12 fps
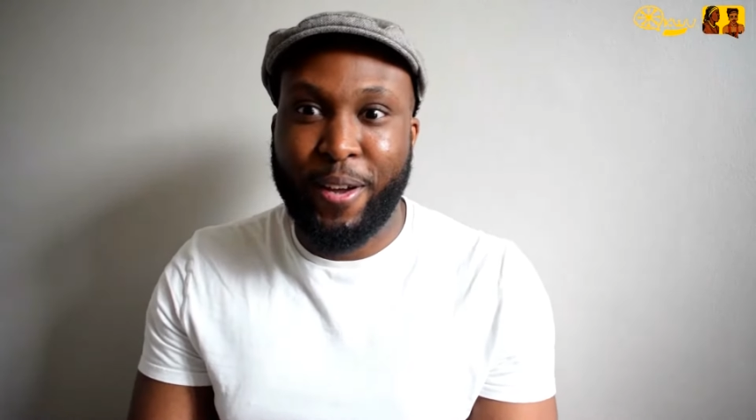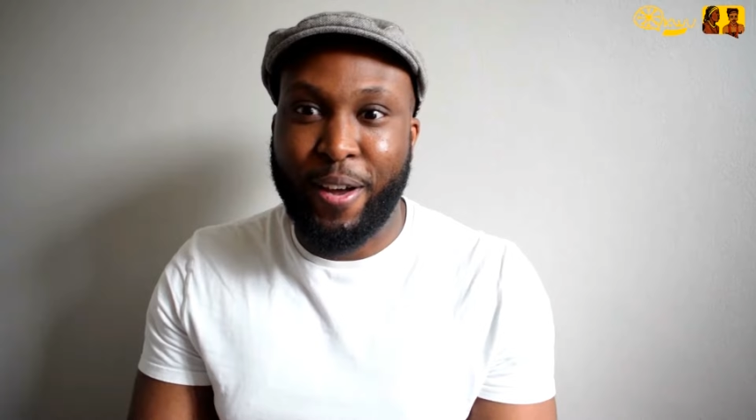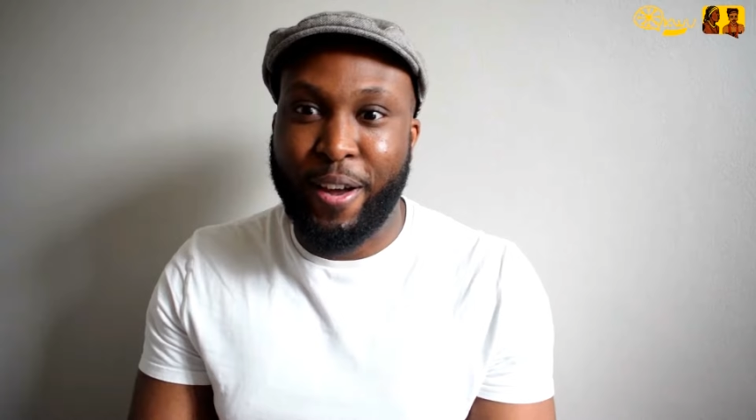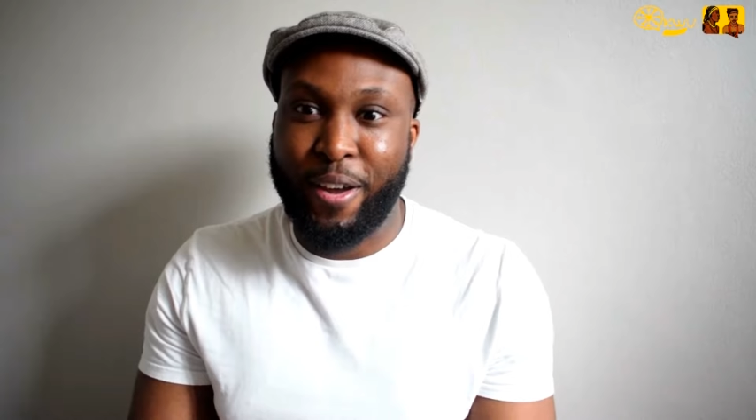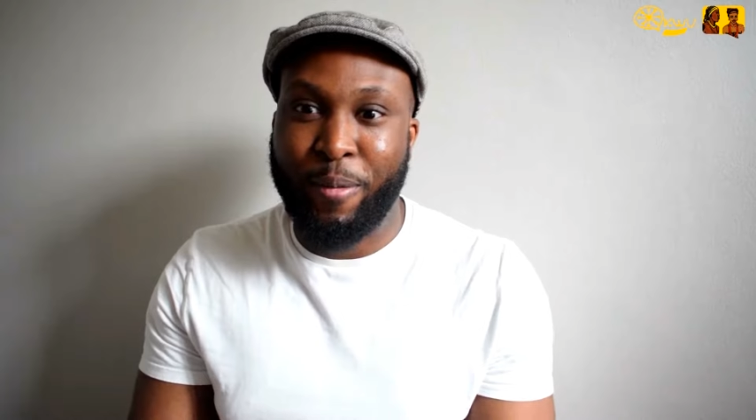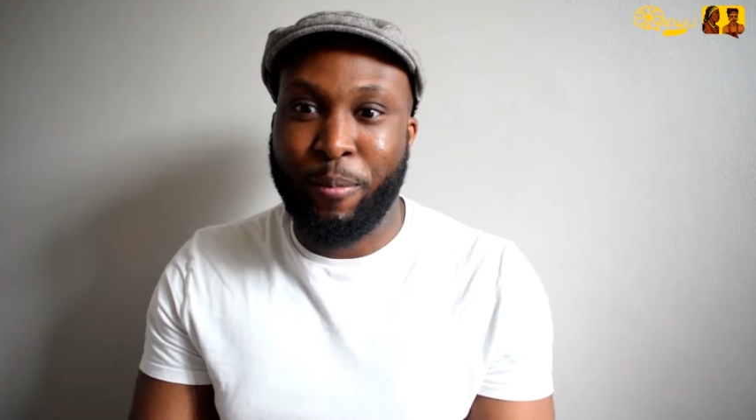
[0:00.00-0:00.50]

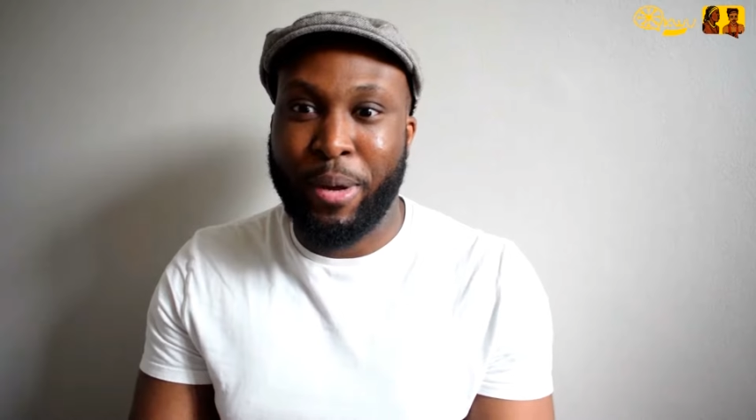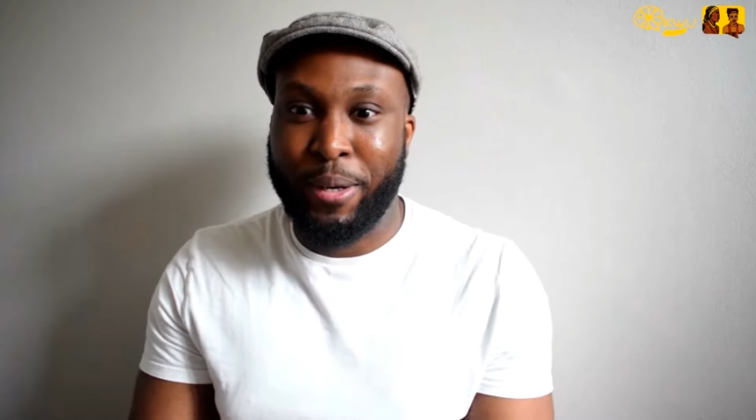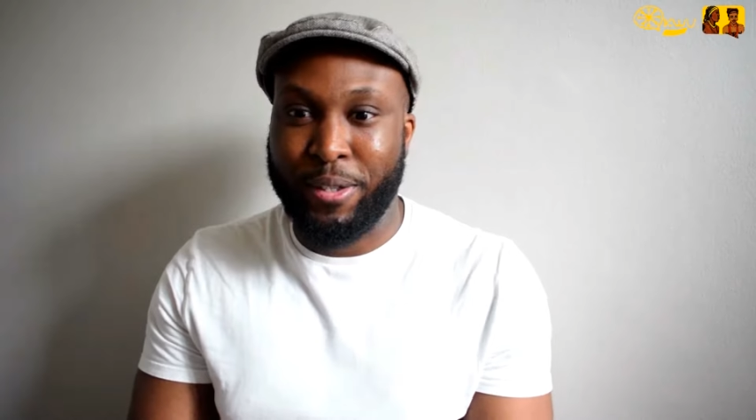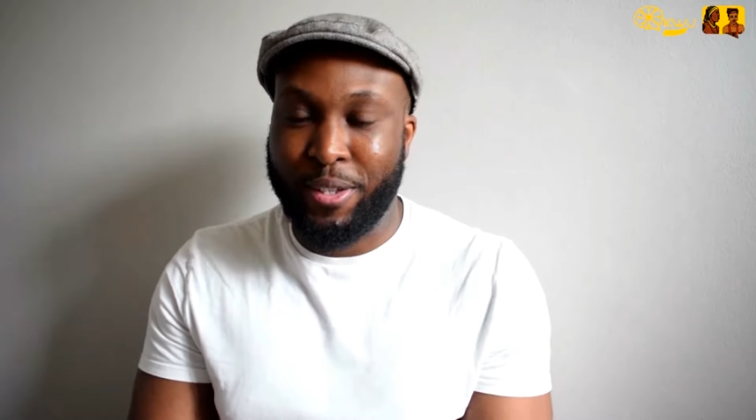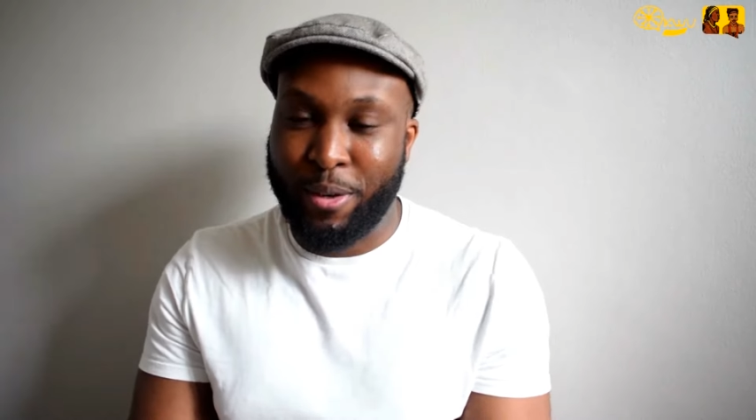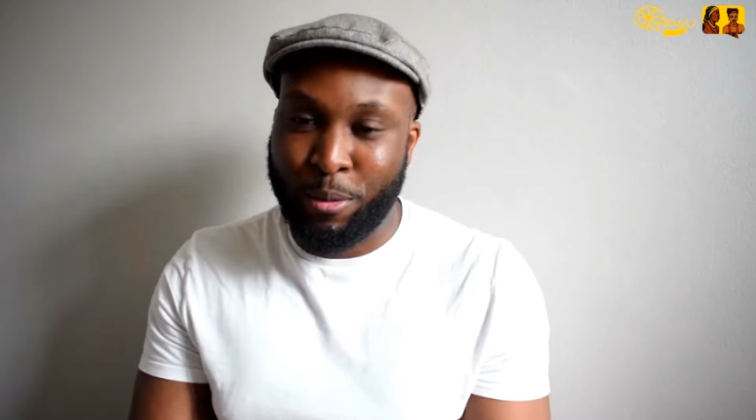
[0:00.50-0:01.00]
I am
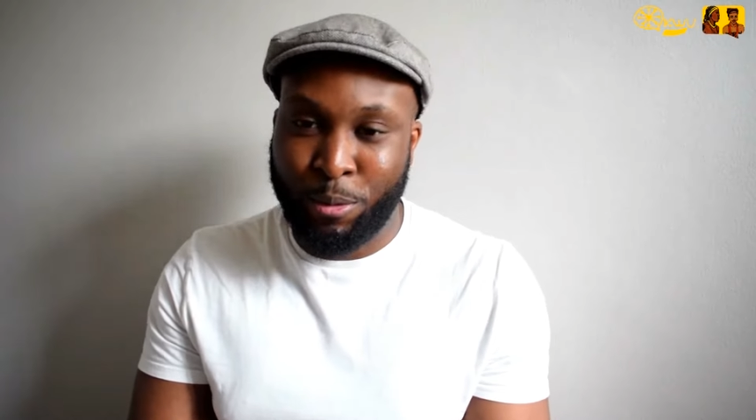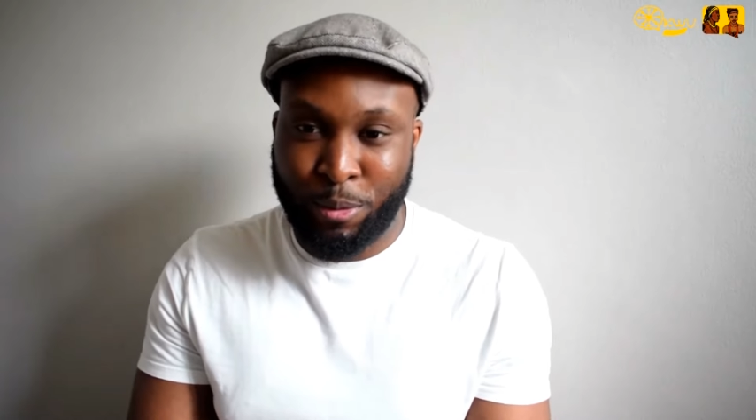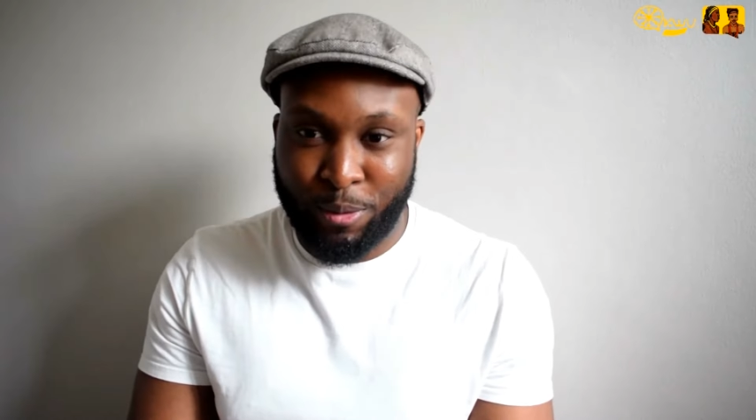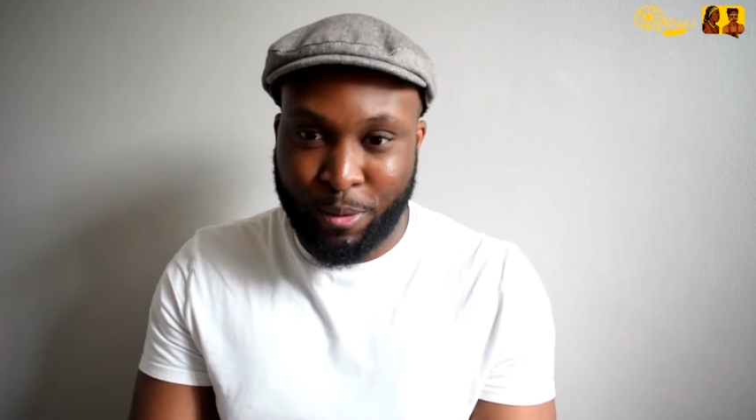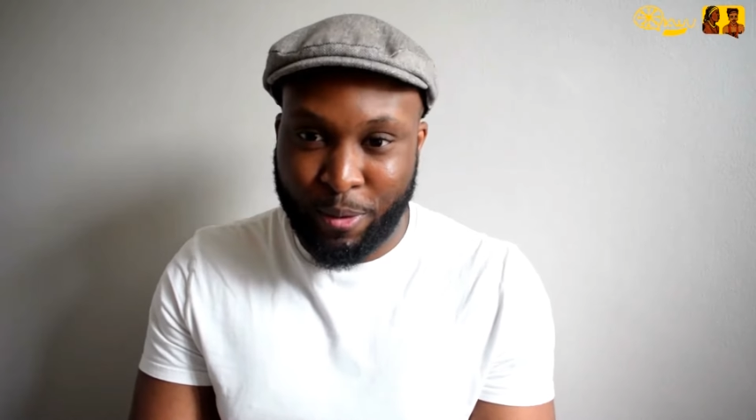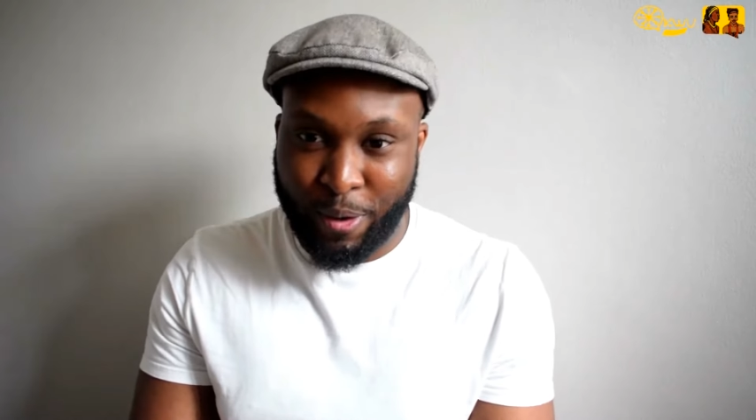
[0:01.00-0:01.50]

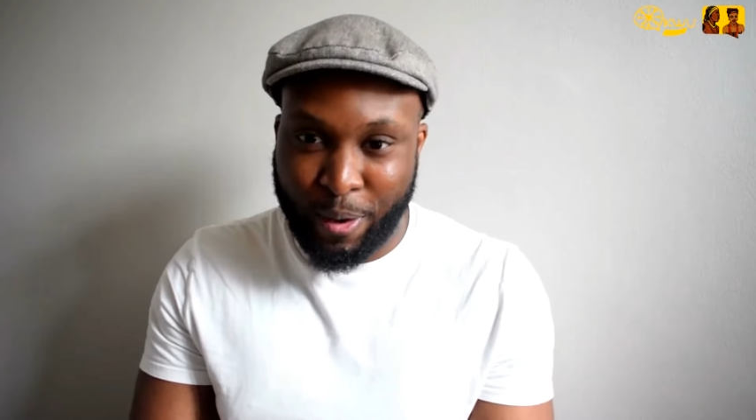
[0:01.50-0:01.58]
myself.